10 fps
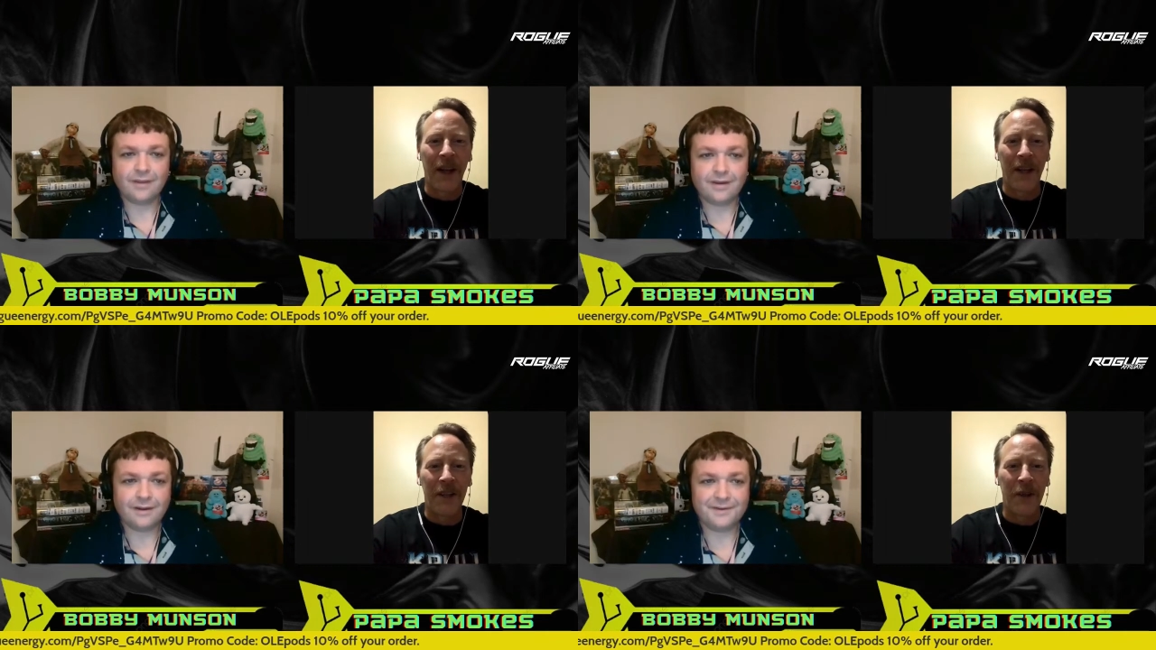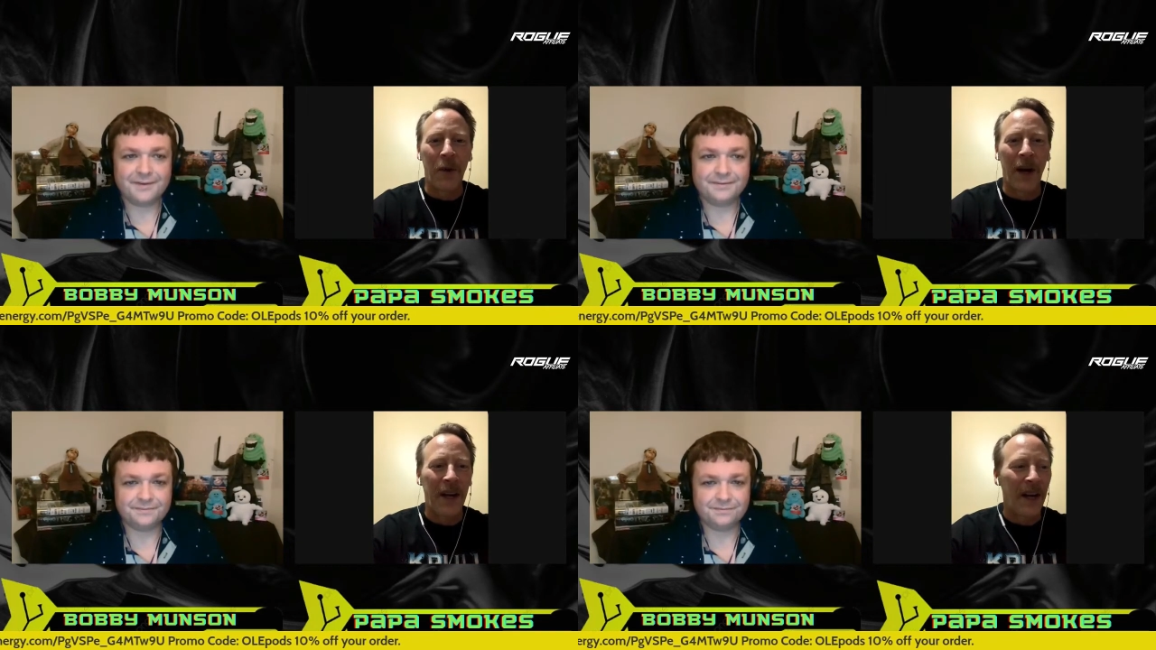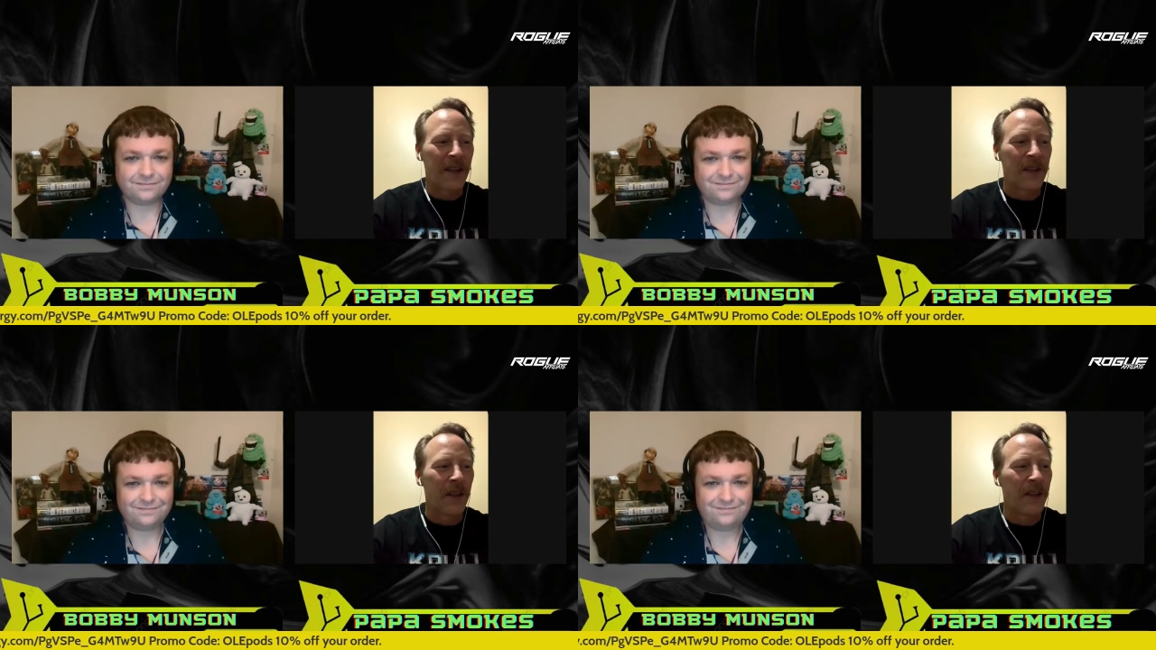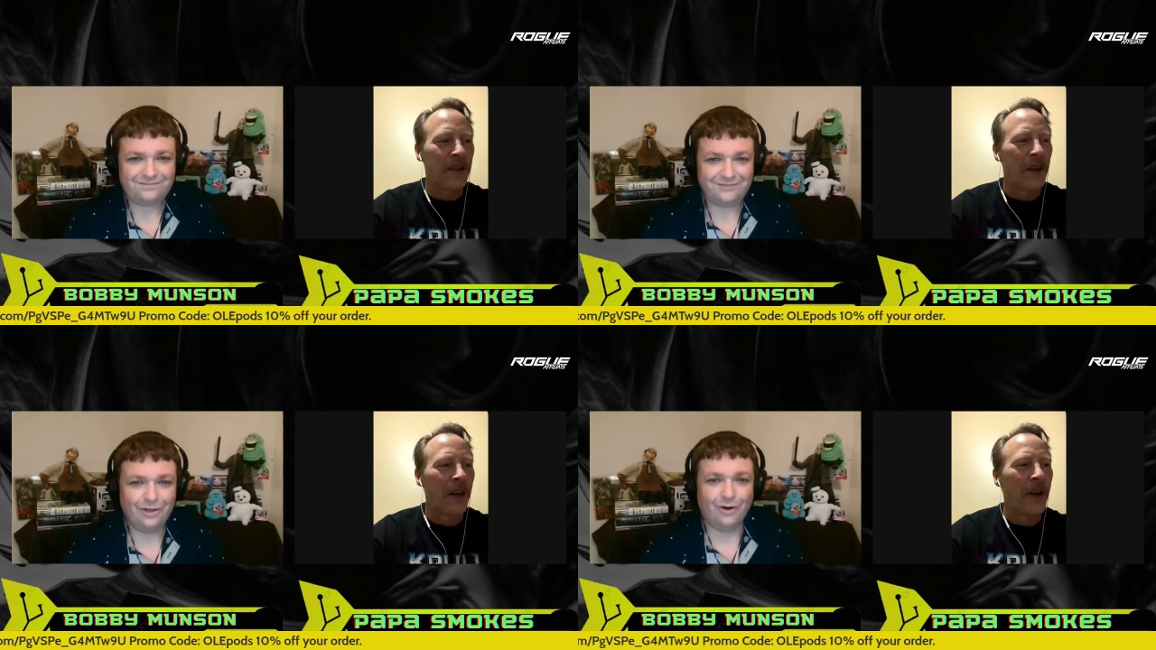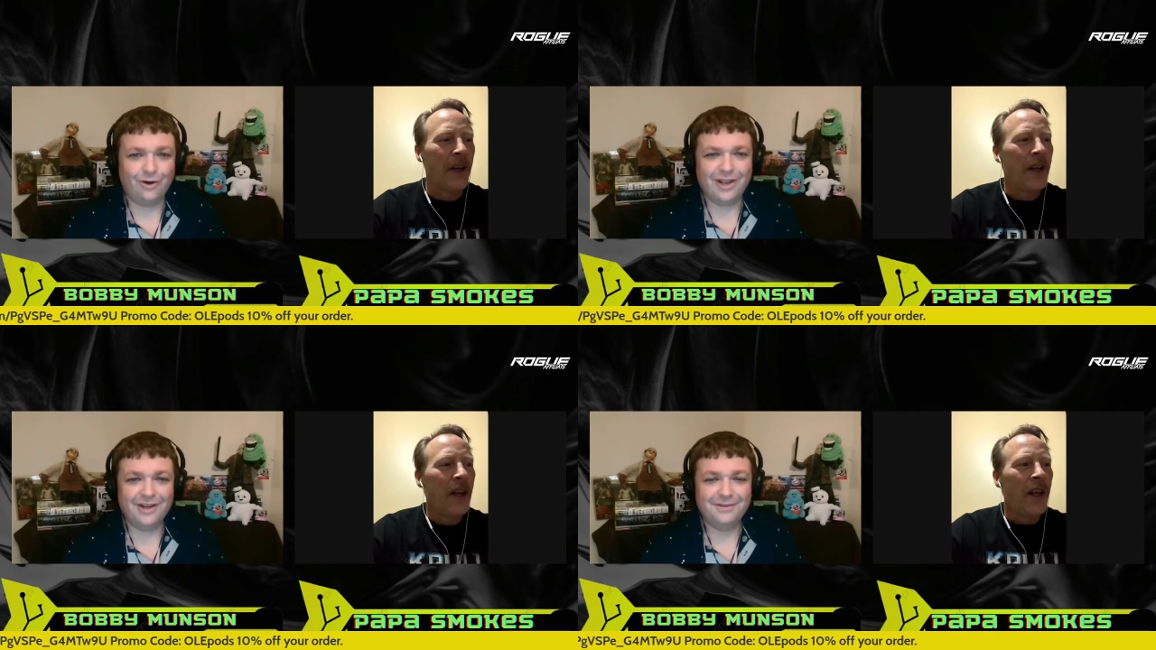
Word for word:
Speaker 1: is quite excellent uh, oh yeah